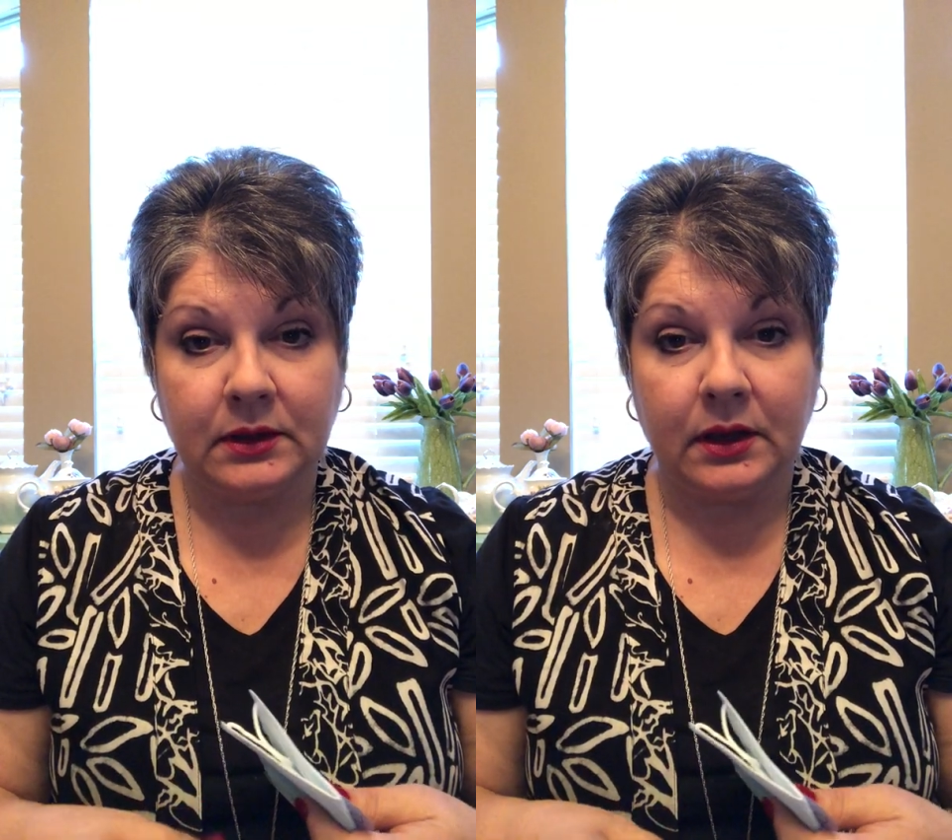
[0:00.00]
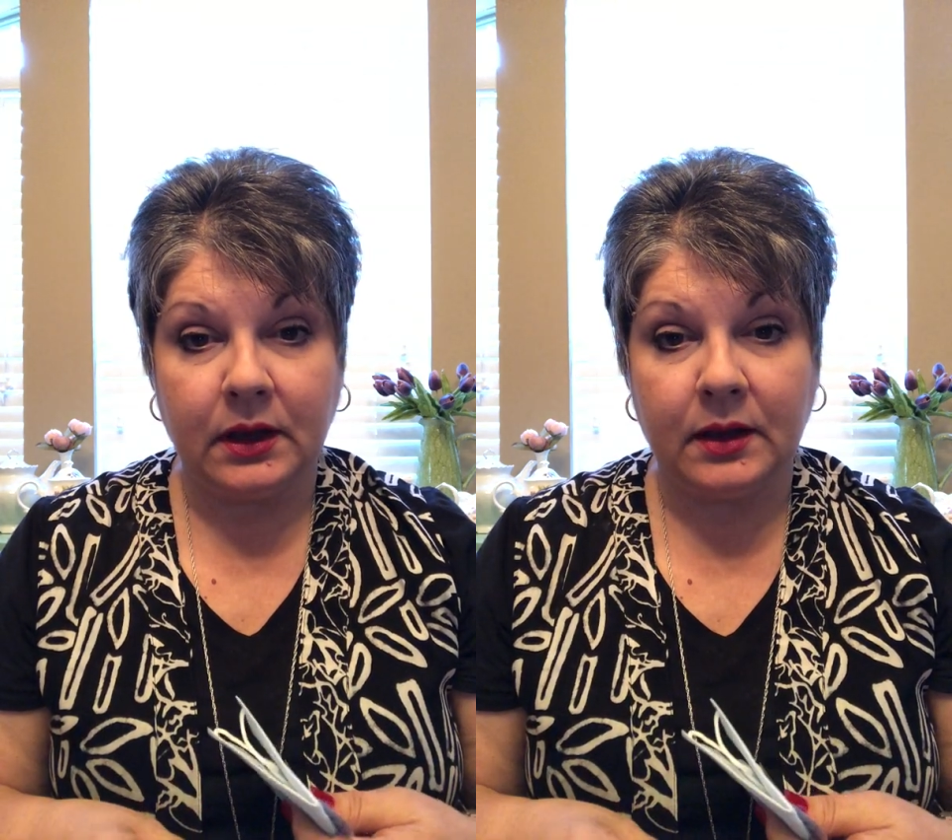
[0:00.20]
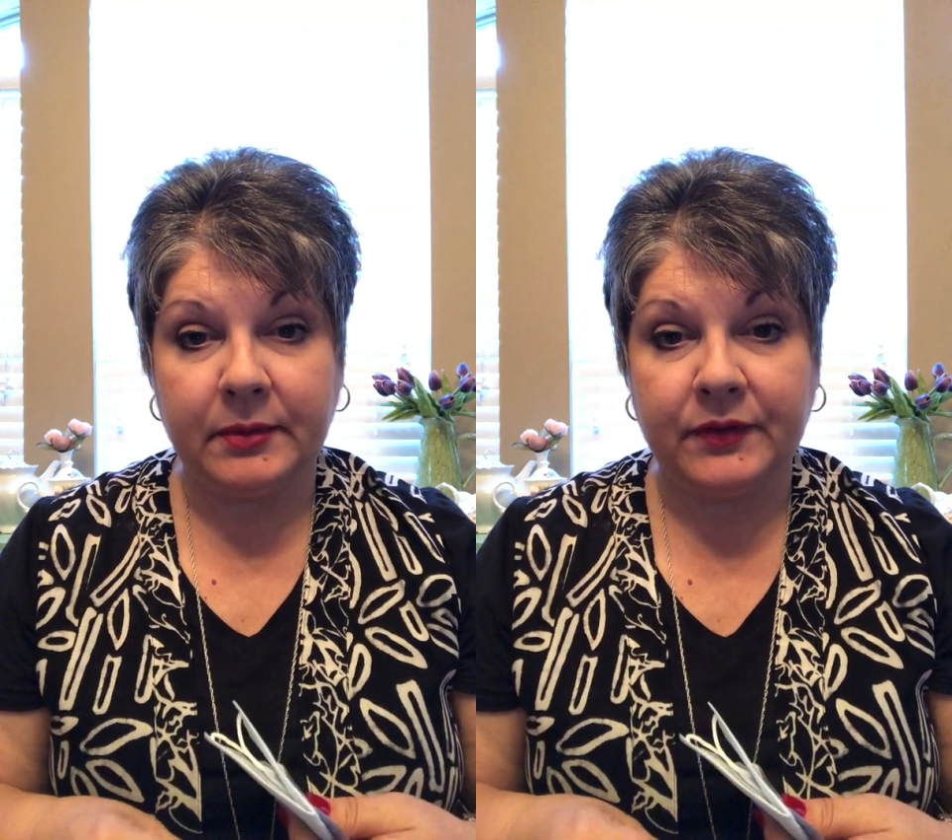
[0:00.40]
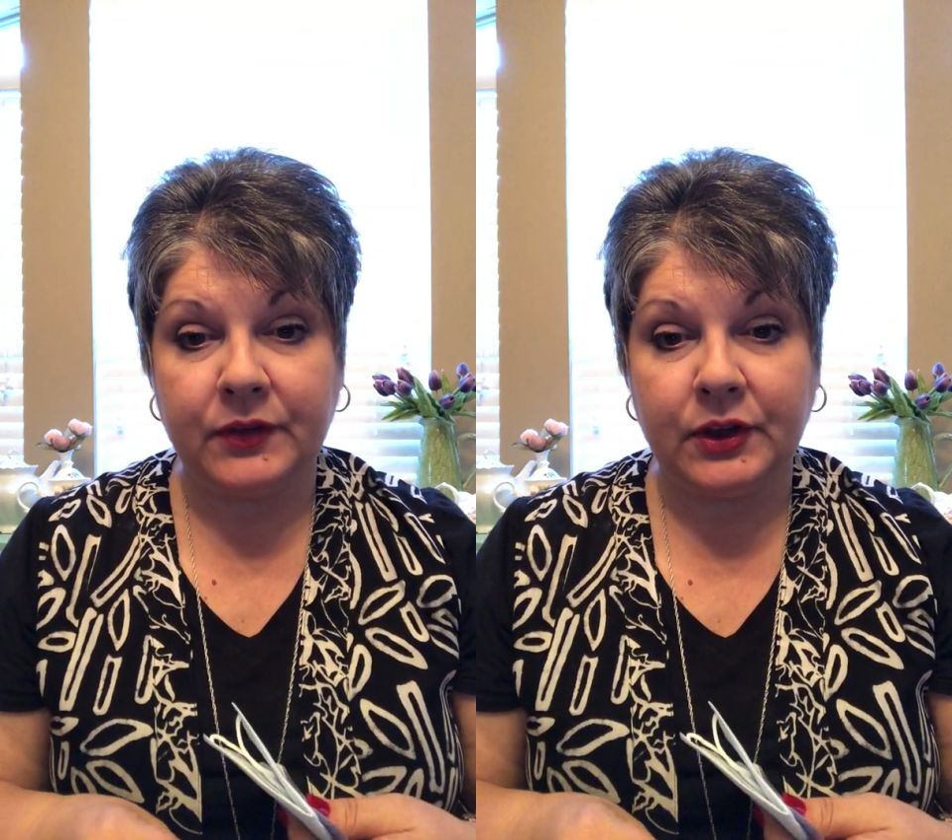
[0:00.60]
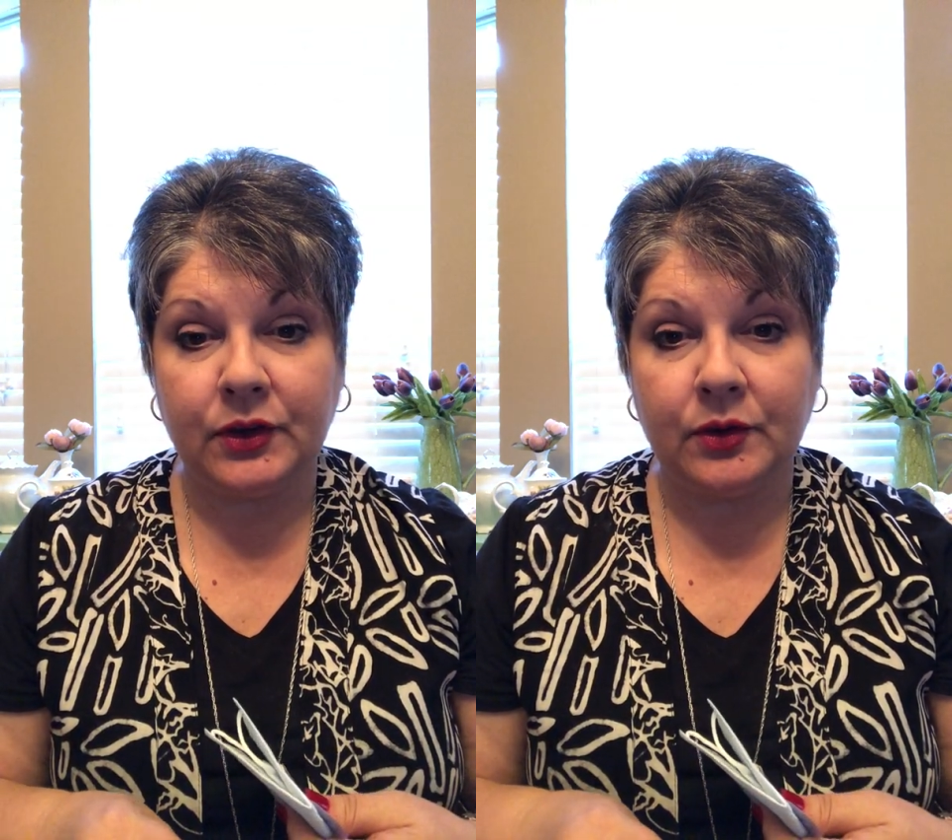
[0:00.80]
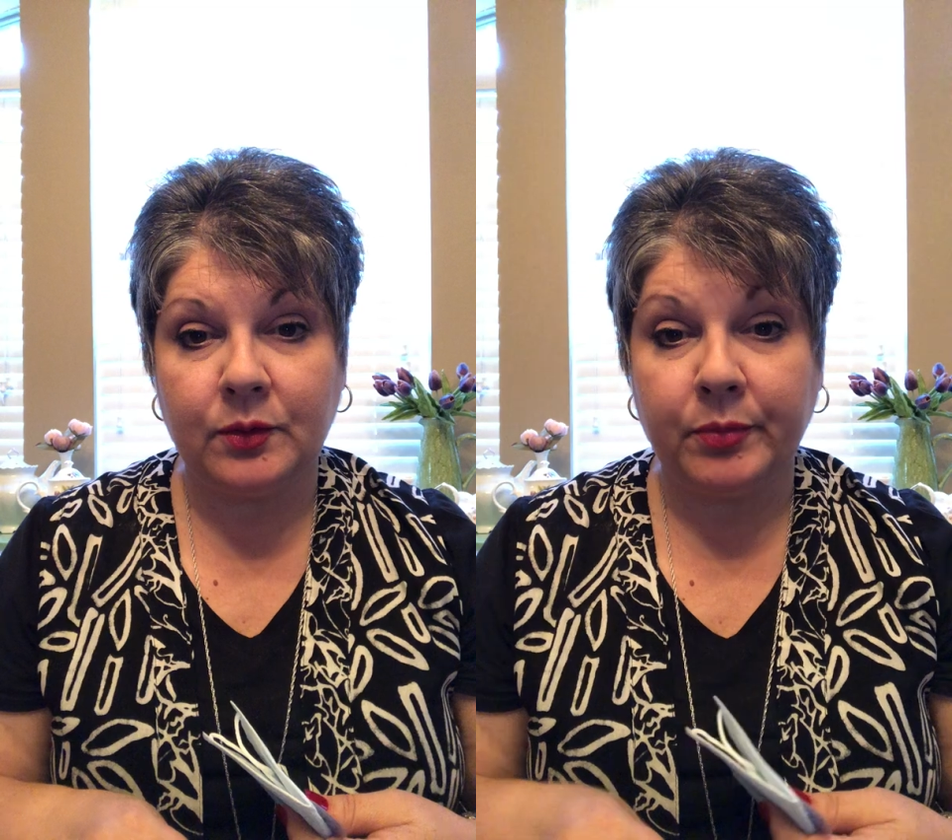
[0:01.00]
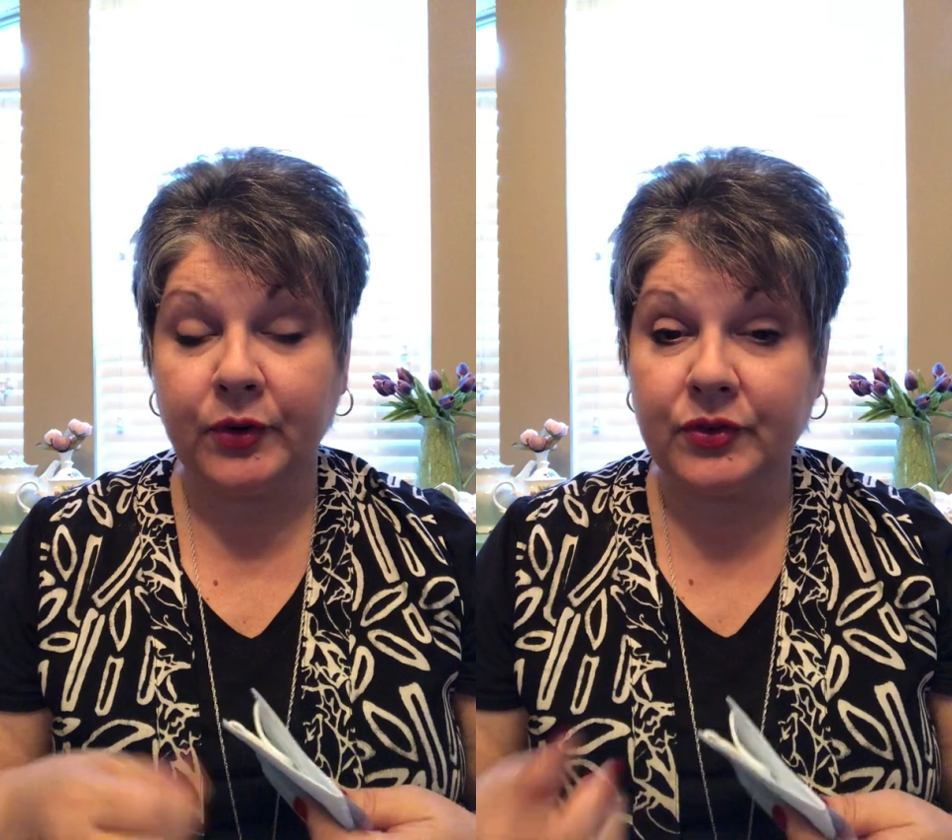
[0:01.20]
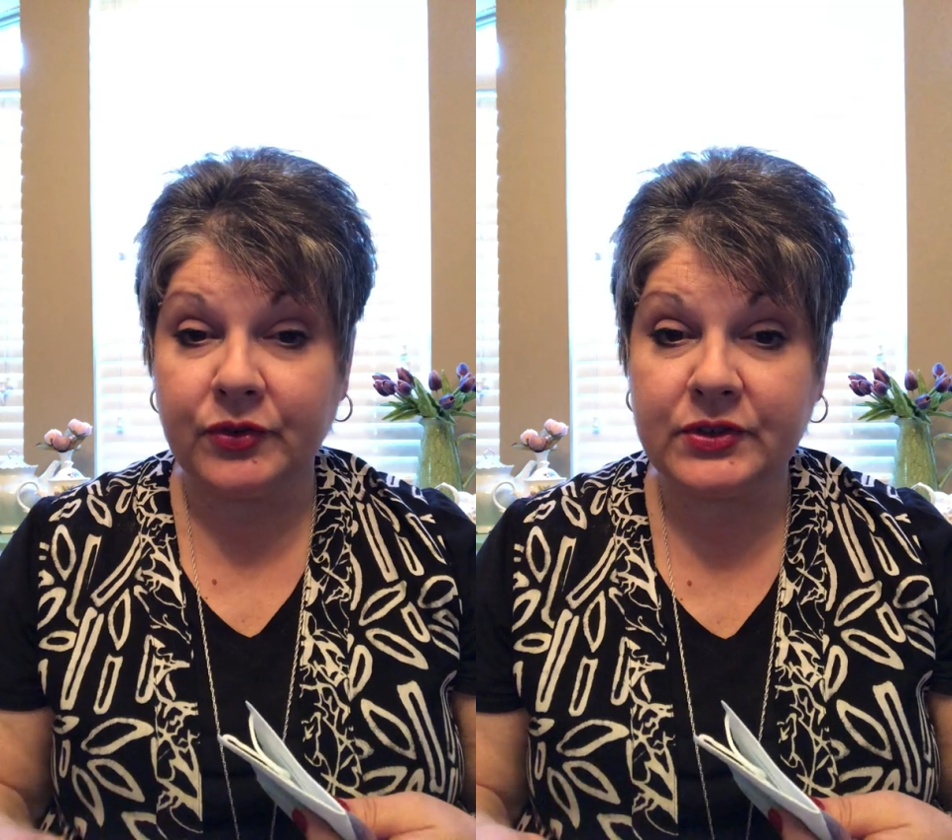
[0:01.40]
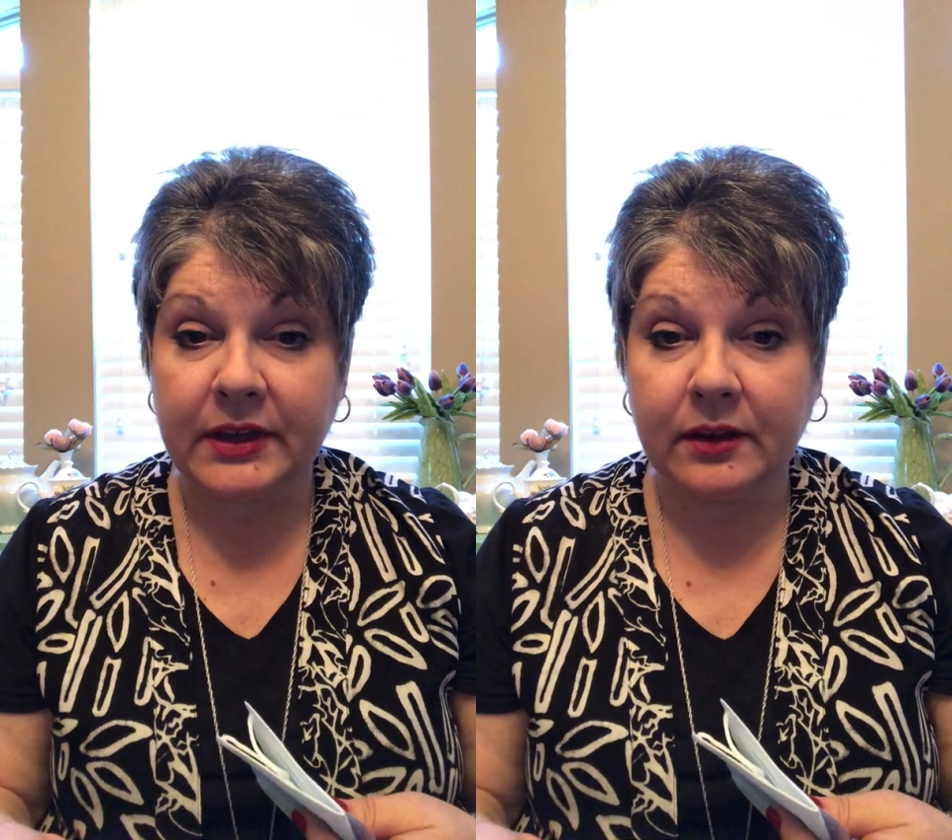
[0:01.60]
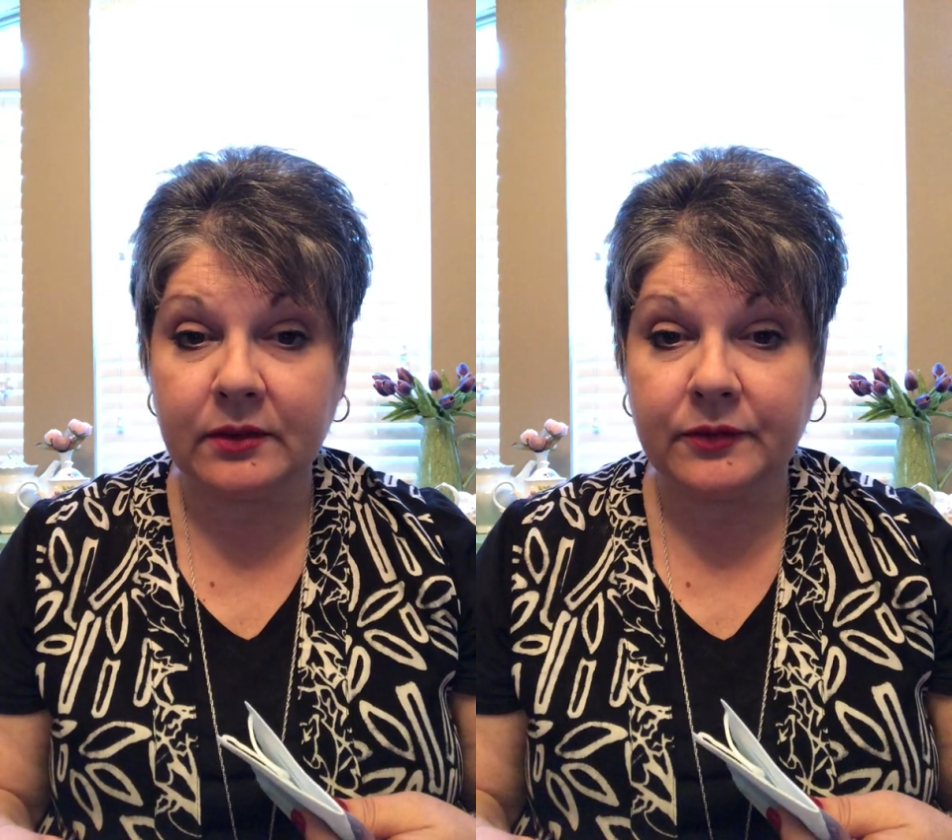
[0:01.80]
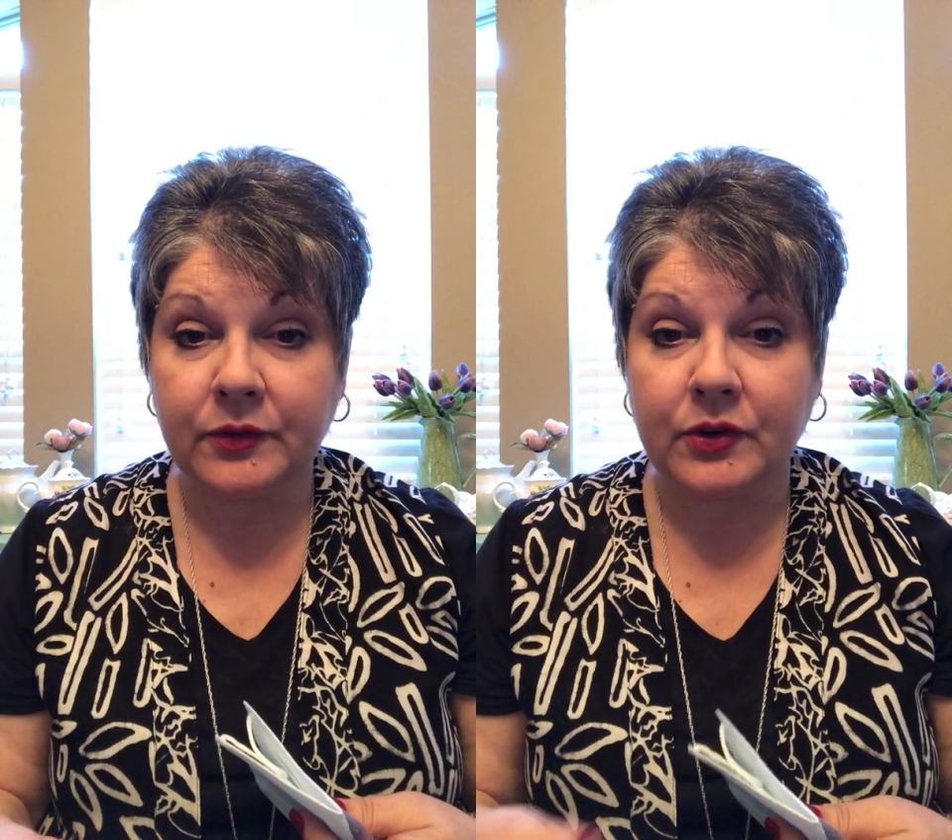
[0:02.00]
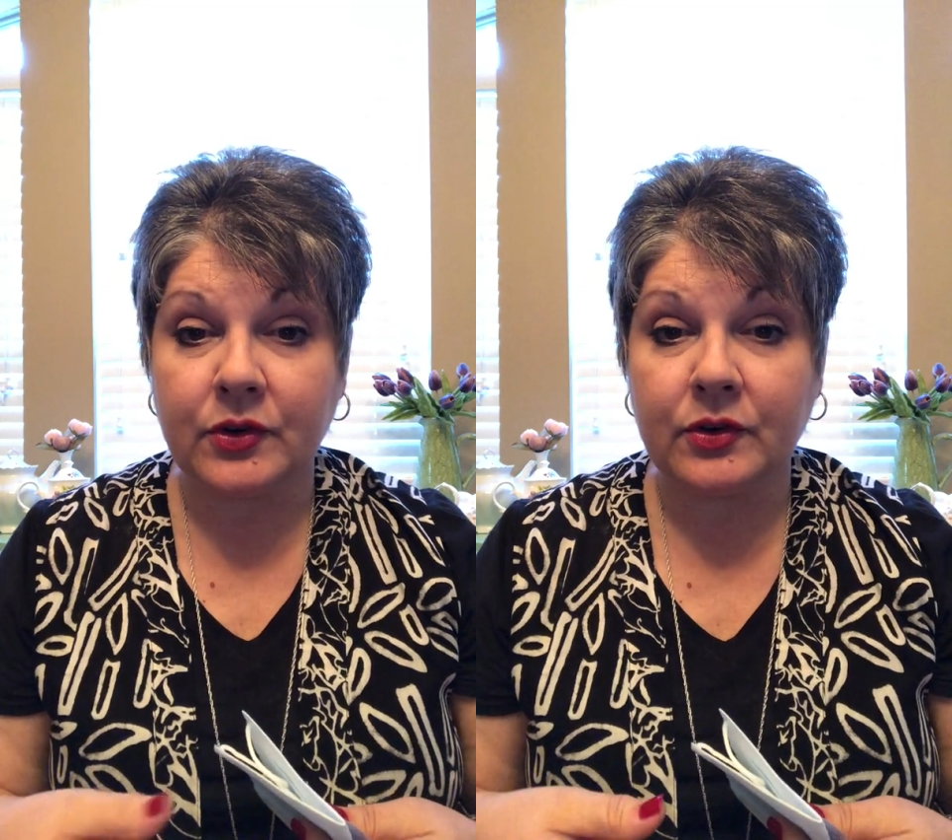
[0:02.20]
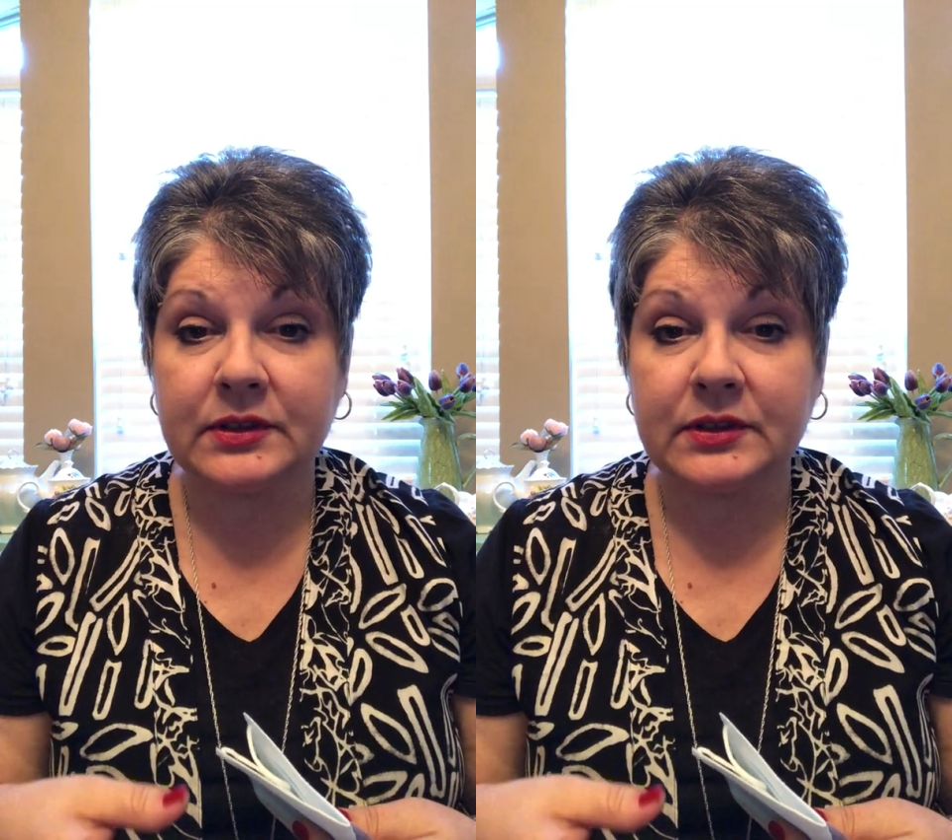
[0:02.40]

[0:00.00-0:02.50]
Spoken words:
If you burn yourself or